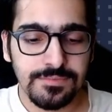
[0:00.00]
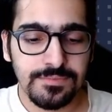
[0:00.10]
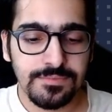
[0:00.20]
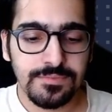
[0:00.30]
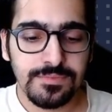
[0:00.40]

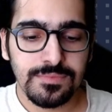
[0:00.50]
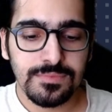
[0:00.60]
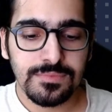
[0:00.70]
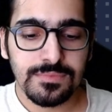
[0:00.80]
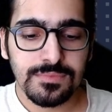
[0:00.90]

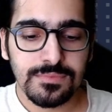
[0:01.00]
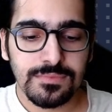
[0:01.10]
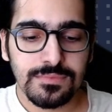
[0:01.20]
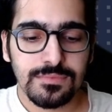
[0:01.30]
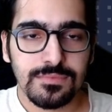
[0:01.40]

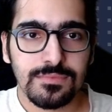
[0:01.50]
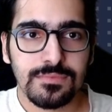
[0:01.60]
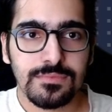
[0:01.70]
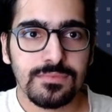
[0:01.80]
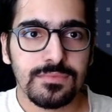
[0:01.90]

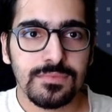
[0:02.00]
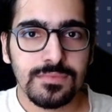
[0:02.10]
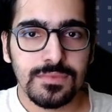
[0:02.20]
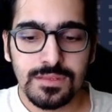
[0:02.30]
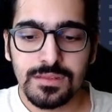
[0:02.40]

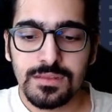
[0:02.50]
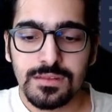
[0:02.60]
[no speech]